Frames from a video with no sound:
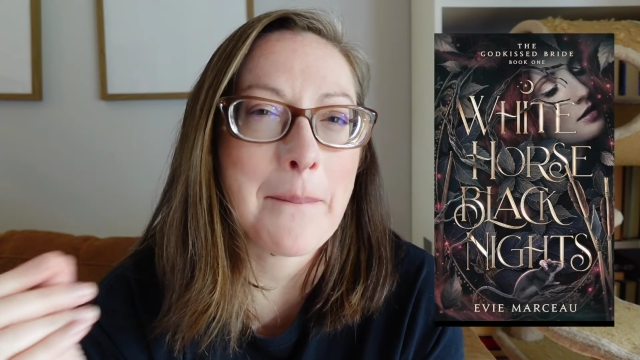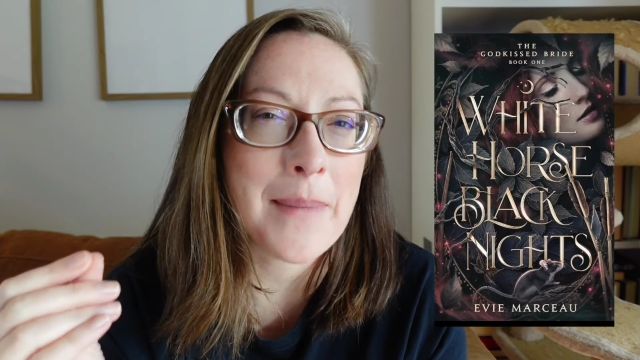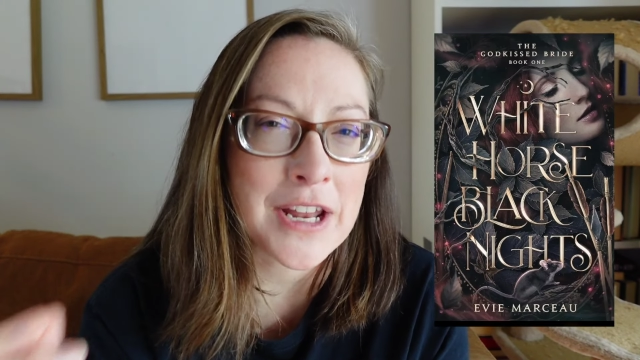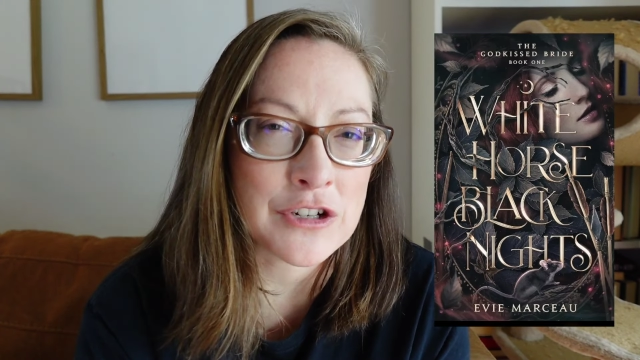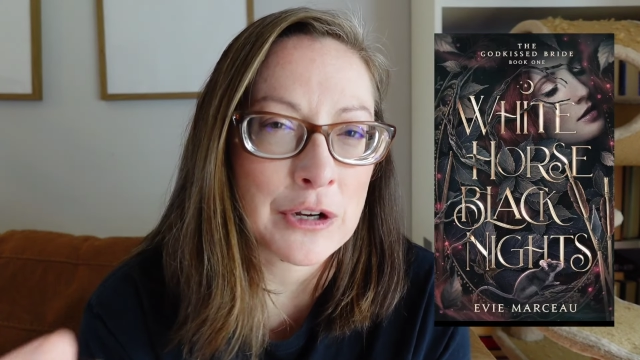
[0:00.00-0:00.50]

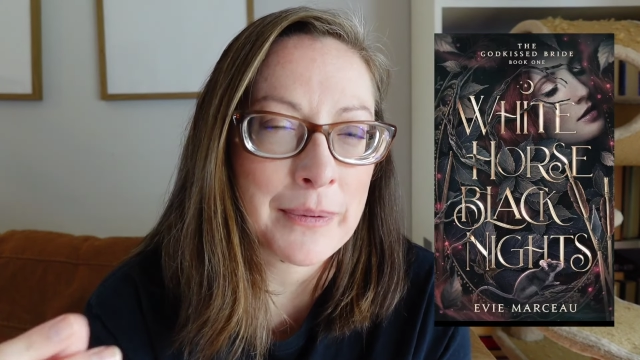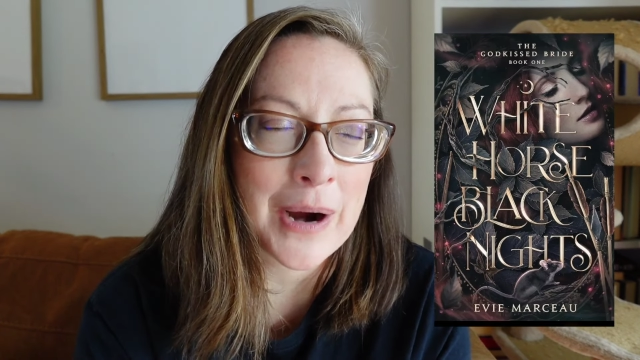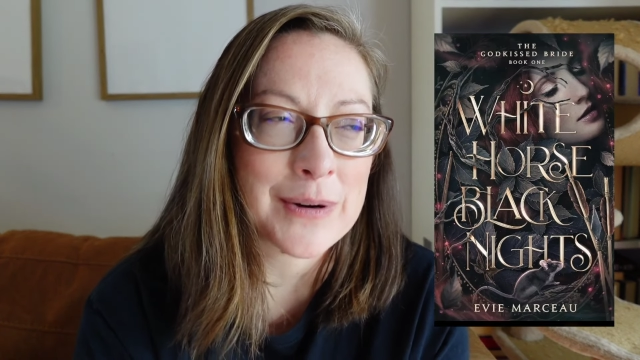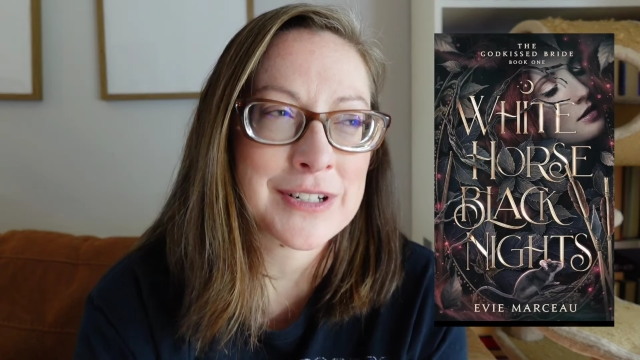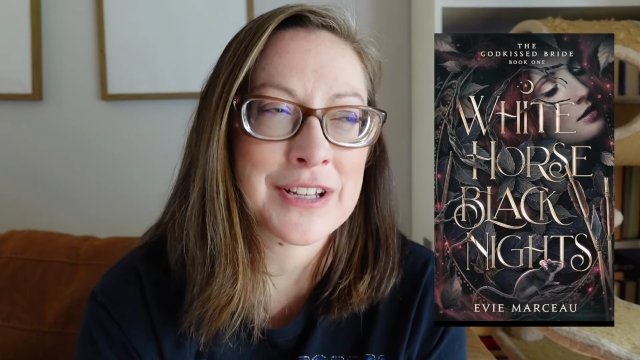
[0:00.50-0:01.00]
magical
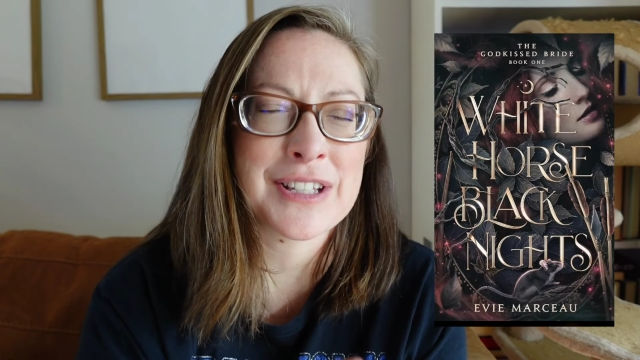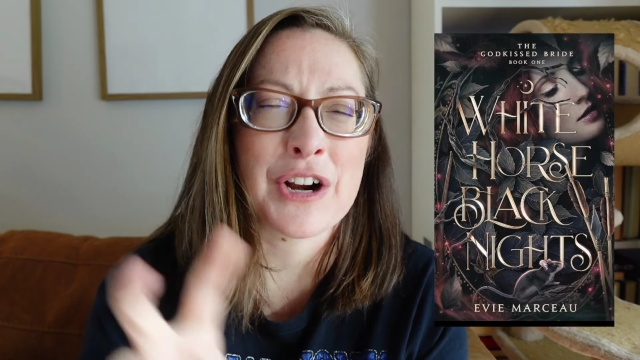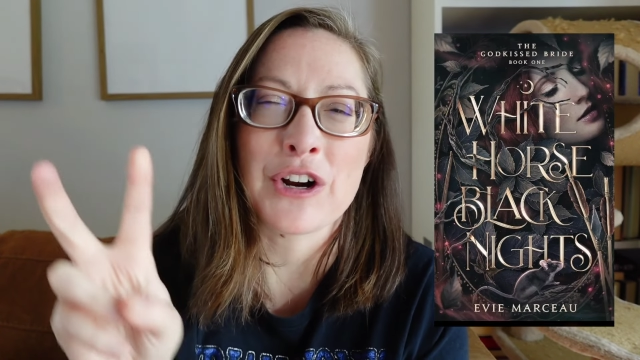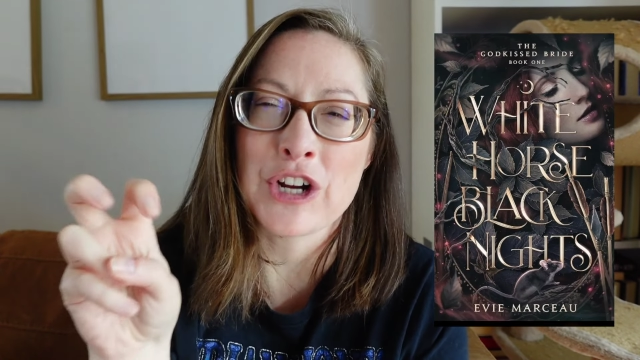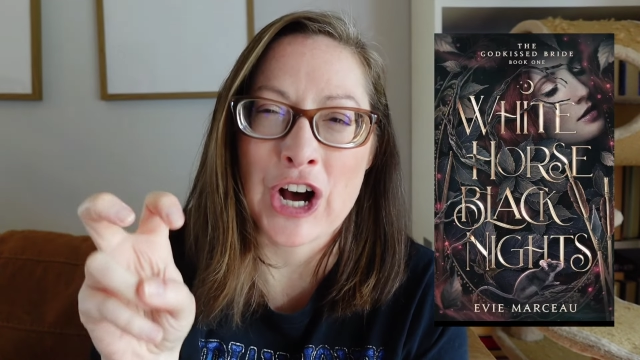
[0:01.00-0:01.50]
powers because
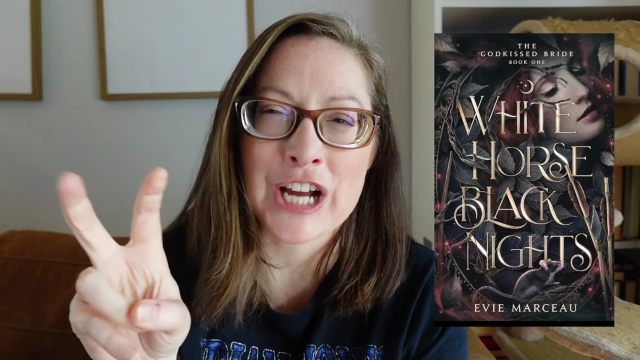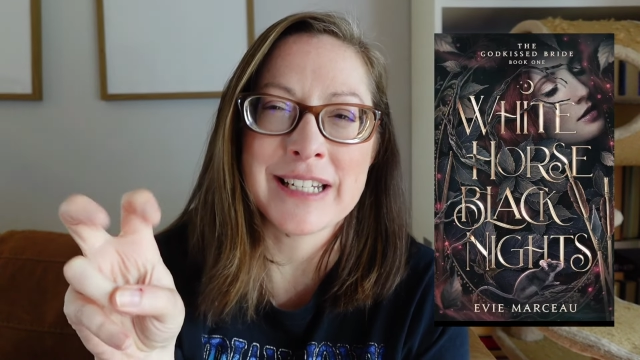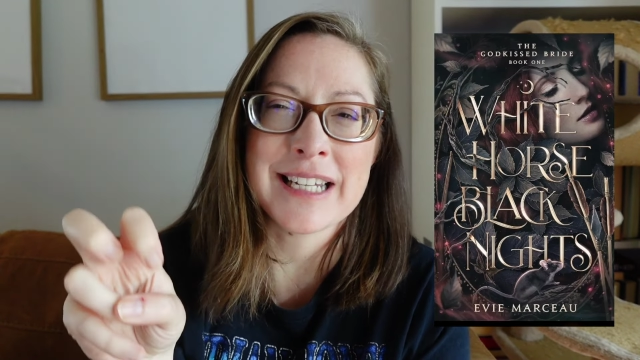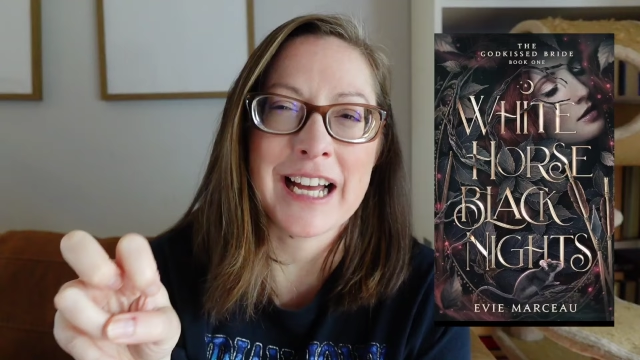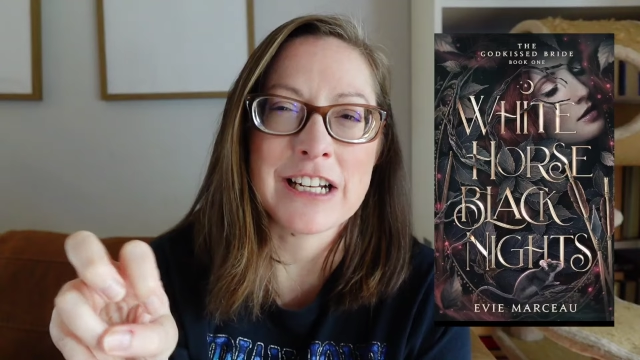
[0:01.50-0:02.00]
they're
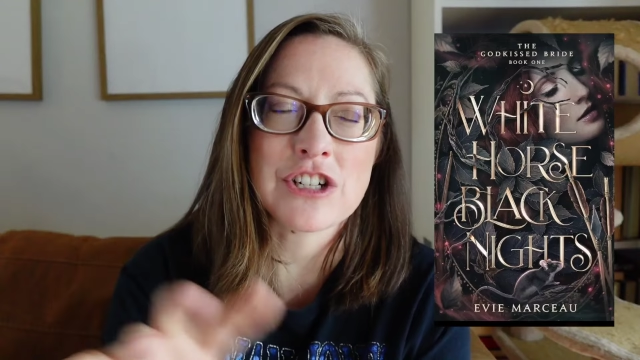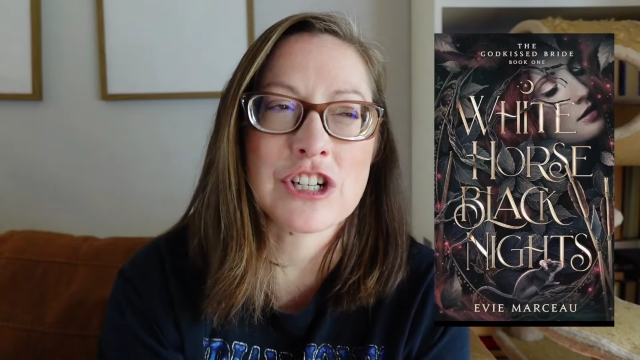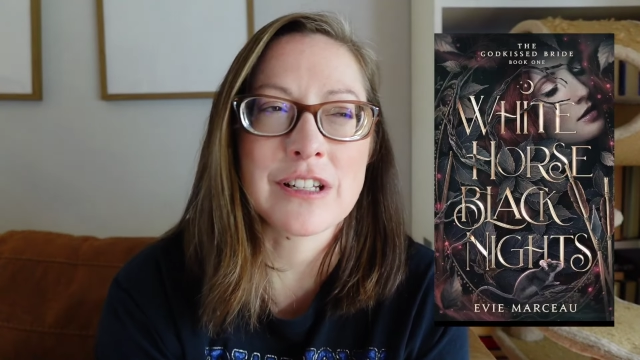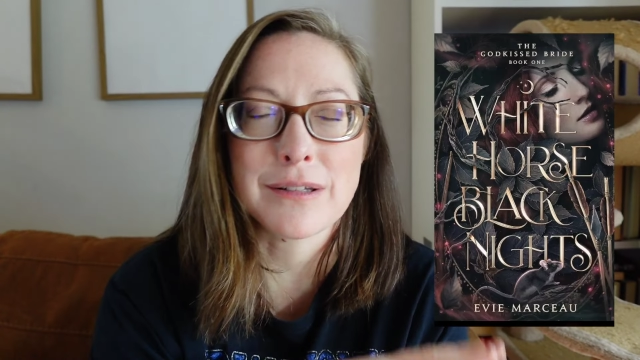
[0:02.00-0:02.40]
god touched.